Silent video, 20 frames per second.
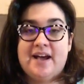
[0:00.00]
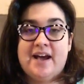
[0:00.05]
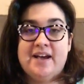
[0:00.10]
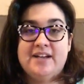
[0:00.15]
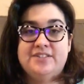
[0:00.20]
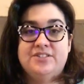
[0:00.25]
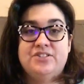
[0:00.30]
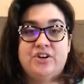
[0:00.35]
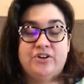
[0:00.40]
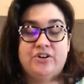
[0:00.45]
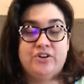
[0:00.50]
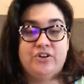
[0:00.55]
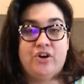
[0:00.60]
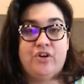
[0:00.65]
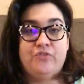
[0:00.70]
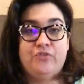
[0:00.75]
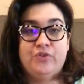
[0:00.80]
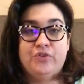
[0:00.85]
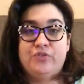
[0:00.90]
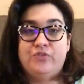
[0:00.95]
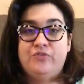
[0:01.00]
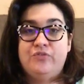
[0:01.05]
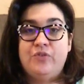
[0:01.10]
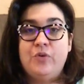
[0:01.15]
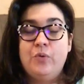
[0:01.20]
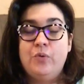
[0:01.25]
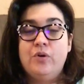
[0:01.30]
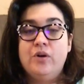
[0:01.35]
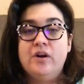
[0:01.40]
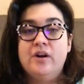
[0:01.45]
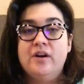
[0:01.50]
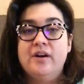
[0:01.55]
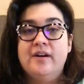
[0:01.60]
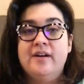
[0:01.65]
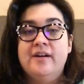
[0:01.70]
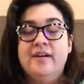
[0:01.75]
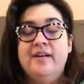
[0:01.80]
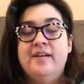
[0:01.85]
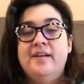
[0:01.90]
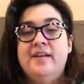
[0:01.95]
I started off with 4.
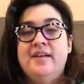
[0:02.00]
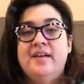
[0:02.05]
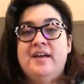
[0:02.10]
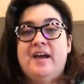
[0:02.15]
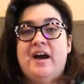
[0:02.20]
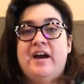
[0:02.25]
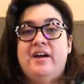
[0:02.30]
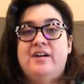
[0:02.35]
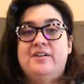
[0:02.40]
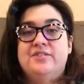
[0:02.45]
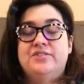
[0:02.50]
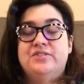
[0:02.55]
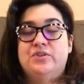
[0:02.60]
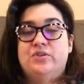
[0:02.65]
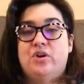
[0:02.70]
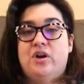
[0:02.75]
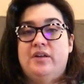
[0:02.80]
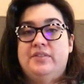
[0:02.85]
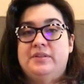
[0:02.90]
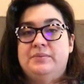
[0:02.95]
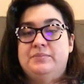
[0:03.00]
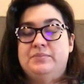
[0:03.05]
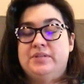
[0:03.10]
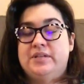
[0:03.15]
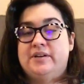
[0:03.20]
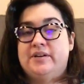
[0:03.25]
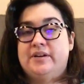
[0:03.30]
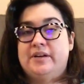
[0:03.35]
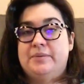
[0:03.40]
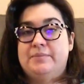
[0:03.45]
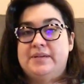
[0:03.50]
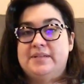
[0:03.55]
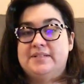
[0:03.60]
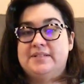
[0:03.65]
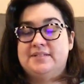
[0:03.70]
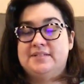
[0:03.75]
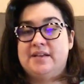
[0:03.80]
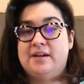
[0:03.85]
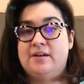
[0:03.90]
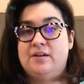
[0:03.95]
I also caught them during a big
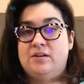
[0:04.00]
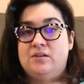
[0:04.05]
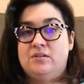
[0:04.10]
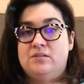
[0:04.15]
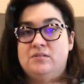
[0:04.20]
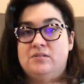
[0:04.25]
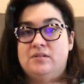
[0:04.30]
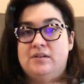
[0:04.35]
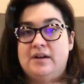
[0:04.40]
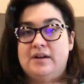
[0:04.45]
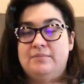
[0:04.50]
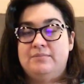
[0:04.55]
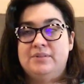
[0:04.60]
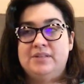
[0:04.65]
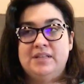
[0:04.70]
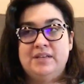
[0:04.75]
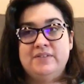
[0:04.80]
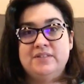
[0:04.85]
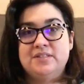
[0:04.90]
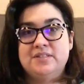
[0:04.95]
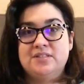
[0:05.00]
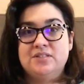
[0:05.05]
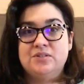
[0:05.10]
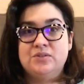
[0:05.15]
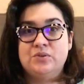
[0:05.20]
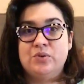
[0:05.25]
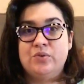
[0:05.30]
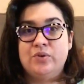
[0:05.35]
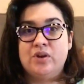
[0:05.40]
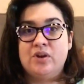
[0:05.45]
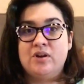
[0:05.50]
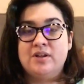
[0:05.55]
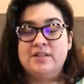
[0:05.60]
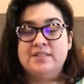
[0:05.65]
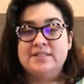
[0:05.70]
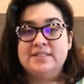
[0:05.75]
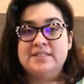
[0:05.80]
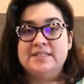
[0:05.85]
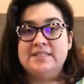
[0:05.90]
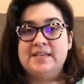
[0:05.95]
sale. I believe it's still going on
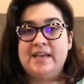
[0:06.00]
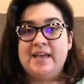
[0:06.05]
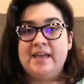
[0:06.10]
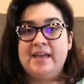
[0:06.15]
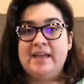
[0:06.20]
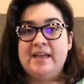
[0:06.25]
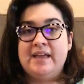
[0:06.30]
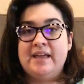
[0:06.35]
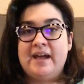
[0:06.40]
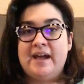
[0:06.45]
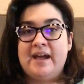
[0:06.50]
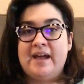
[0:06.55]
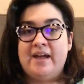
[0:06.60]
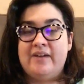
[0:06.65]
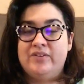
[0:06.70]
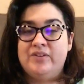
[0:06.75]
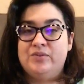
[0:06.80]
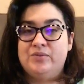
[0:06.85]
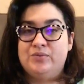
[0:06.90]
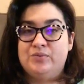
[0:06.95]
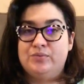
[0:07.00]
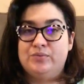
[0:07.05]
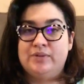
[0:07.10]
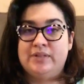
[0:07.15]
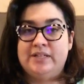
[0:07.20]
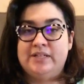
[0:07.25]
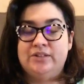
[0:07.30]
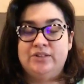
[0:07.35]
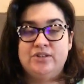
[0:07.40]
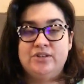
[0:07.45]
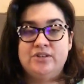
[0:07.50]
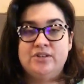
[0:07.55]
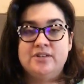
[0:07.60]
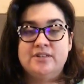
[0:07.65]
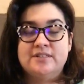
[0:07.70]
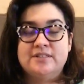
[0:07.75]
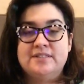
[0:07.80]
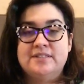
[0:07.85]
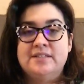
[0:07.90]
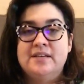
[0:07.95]
today. I haven't really
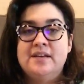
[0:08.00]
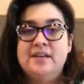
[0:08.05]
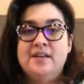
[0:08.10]
looked.